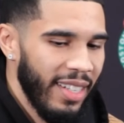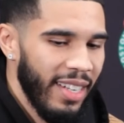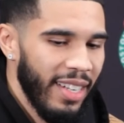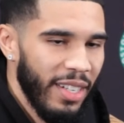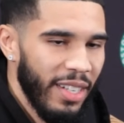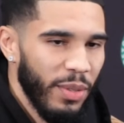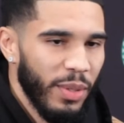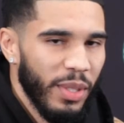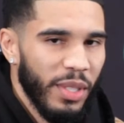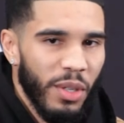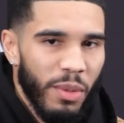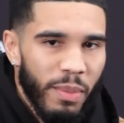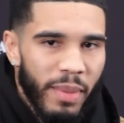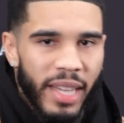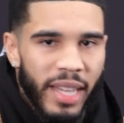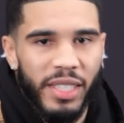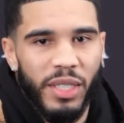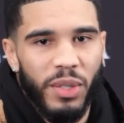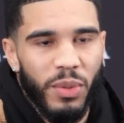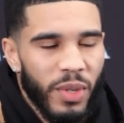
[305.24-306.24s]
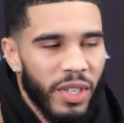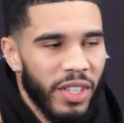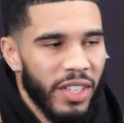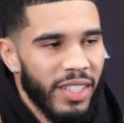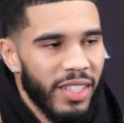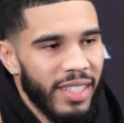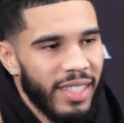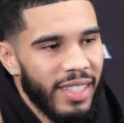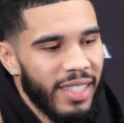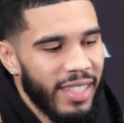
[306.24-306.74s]
There was no magic
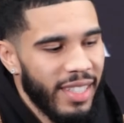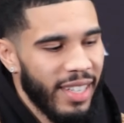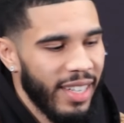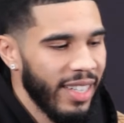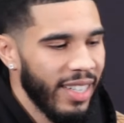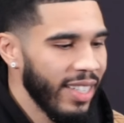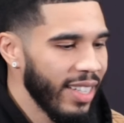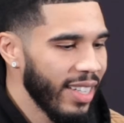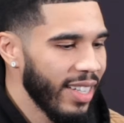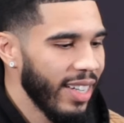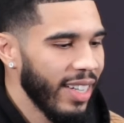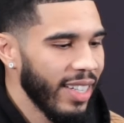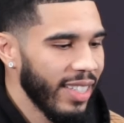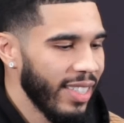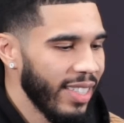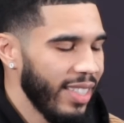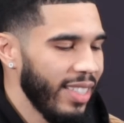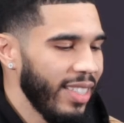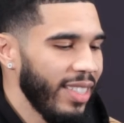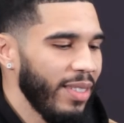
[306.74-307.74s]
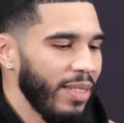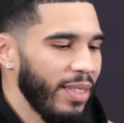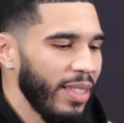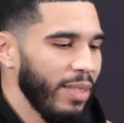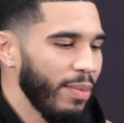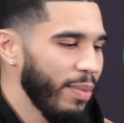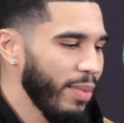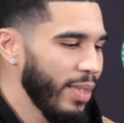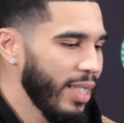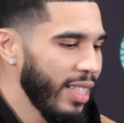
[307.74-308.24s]
words. I didn't cuss.
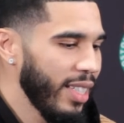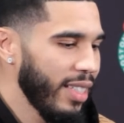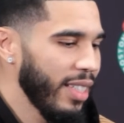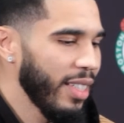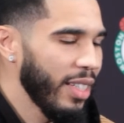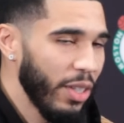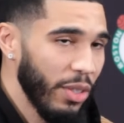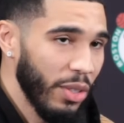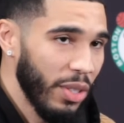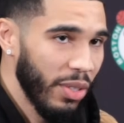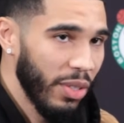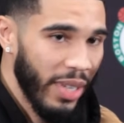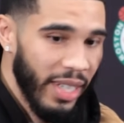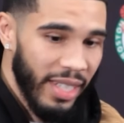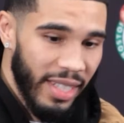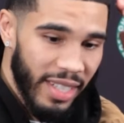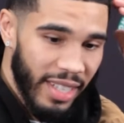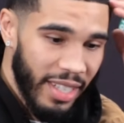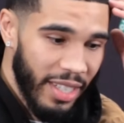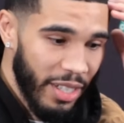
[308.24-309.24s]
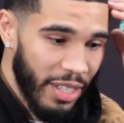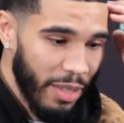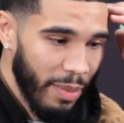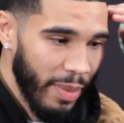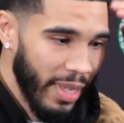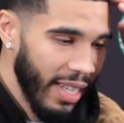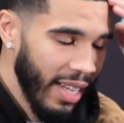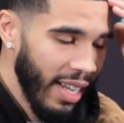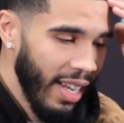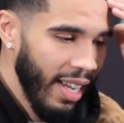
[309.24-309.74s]
Assistant coach is right there. He heard
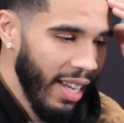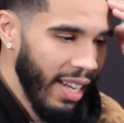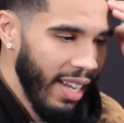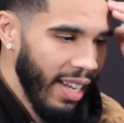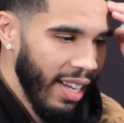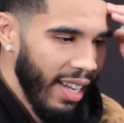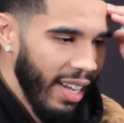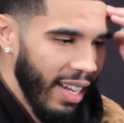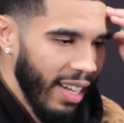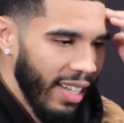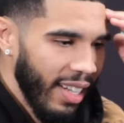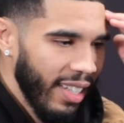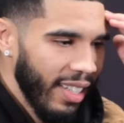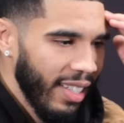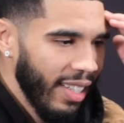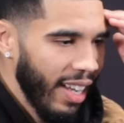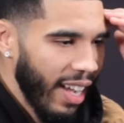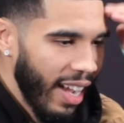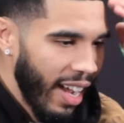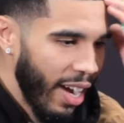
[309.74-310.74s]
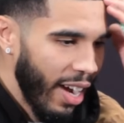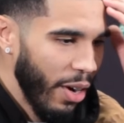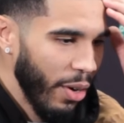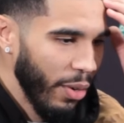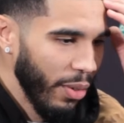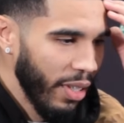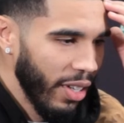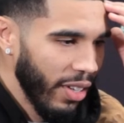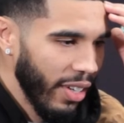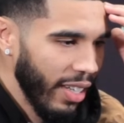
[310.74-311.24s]
me. I
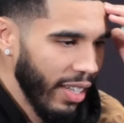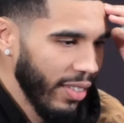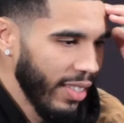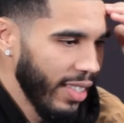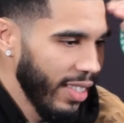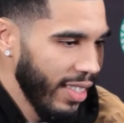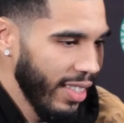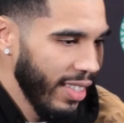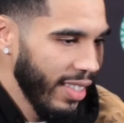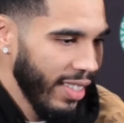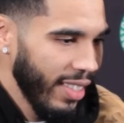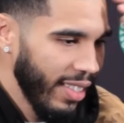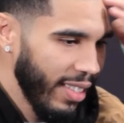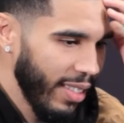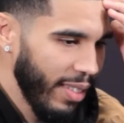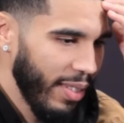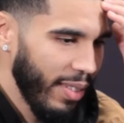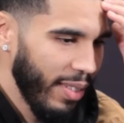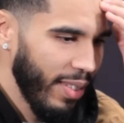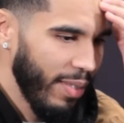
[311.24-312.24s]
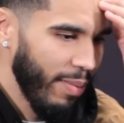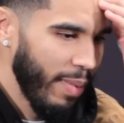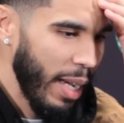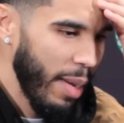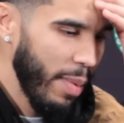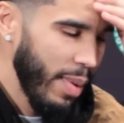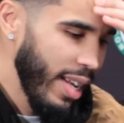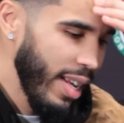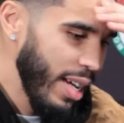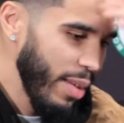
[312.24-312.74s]
don't know.
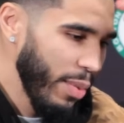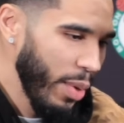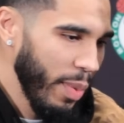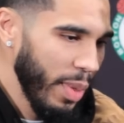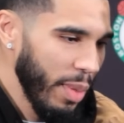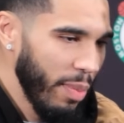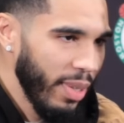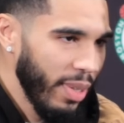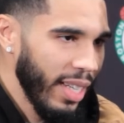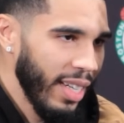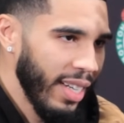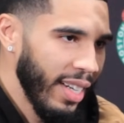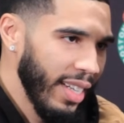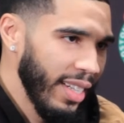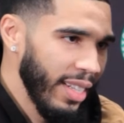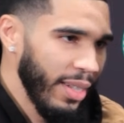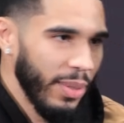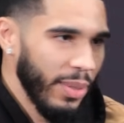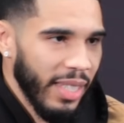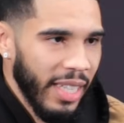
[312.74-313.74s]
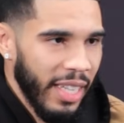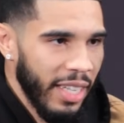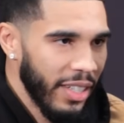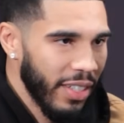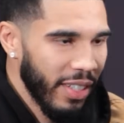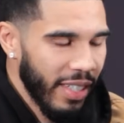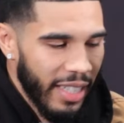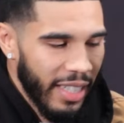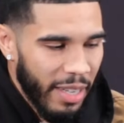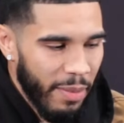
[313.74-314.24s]
Maybe they didn't want me to play tonight. They was
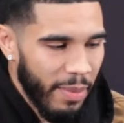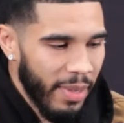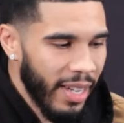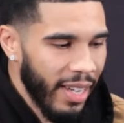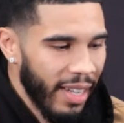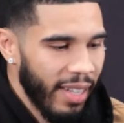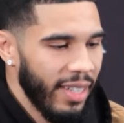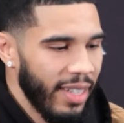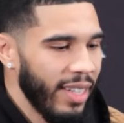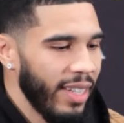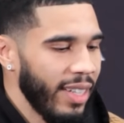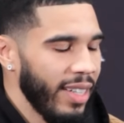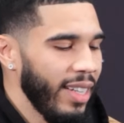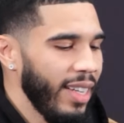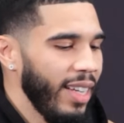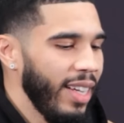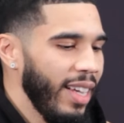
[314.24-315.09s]
eager to get me out of there.